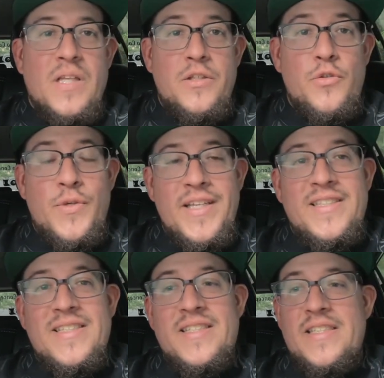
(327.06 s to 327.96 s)
You get
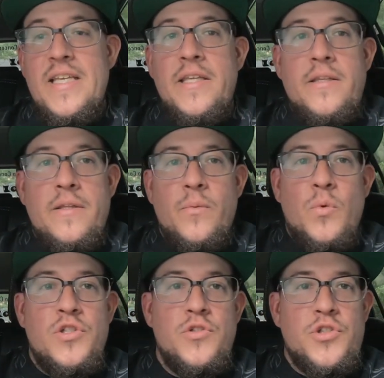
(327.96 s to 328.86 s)
to see
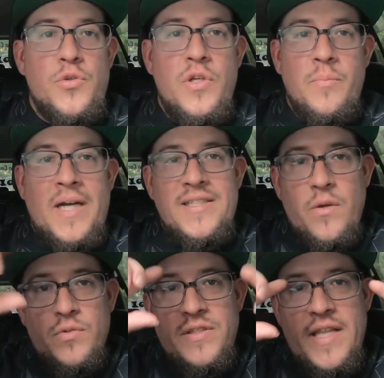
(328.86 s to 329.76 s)
what you're shooting by
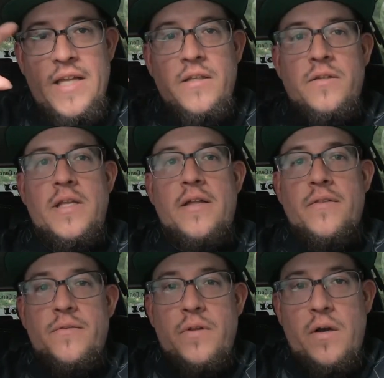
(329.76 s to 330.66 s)
tilting
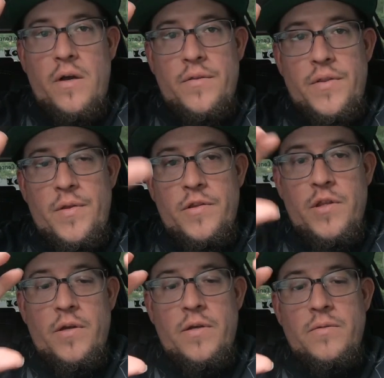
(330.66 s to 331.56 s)

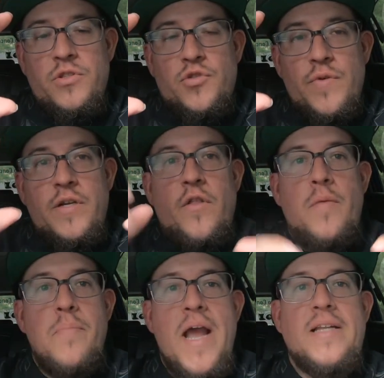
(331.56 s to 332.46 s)
the screen on the
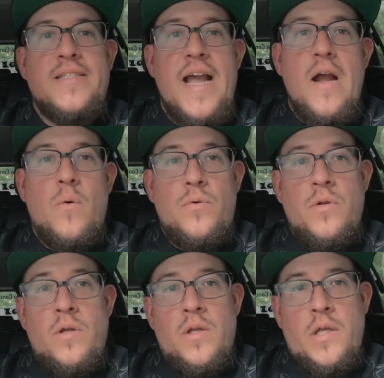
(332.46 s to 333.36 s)
back
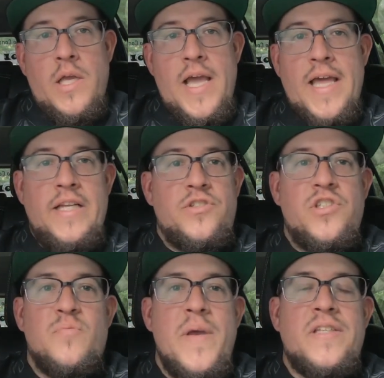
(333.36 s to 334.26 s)
down, and it
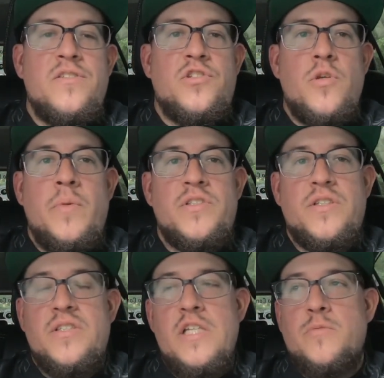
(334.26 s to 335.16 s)
just makes it so much
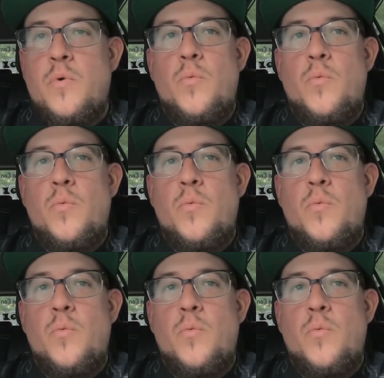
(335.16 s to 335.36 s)
accessible.